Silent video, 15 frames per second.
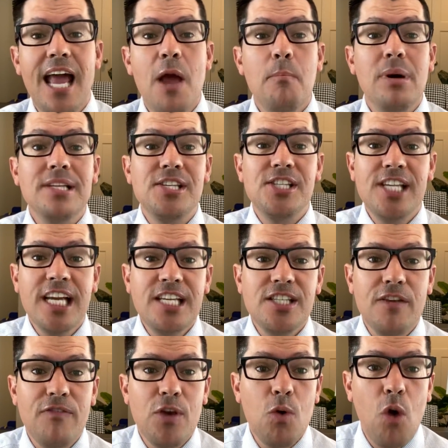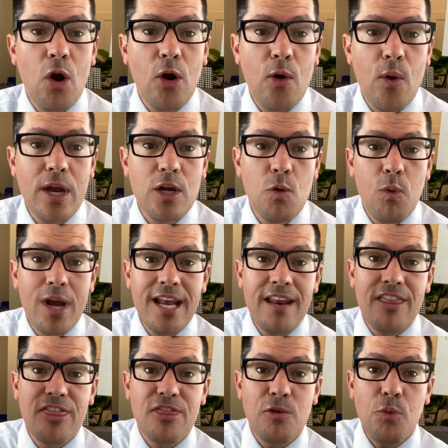but six of you are going to win
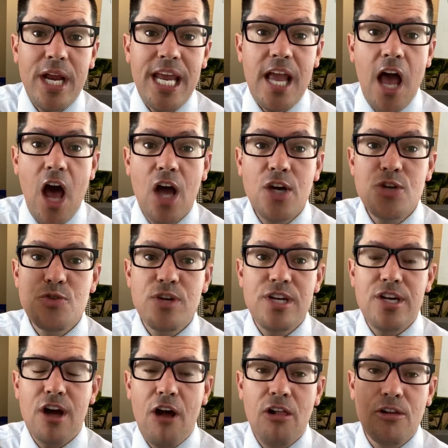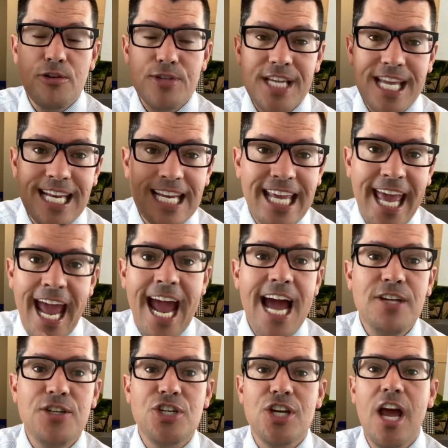three hundred dollars in
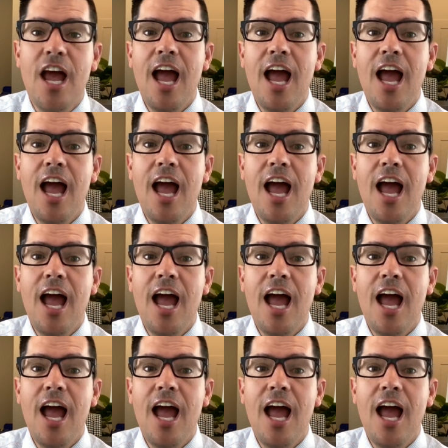cash.